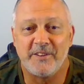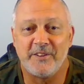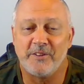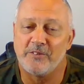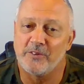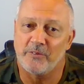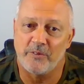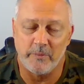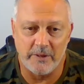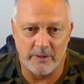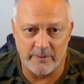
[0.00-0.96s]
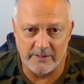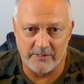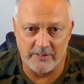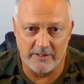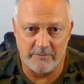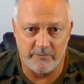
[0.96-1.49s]
You deserve to be
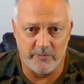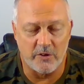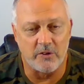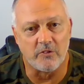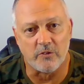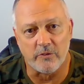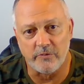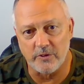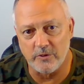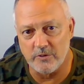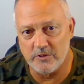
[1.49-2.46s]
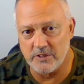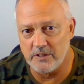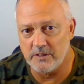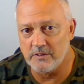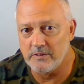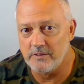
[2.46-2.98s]
arrested. You deserve to go to
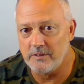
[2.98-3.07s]
jail.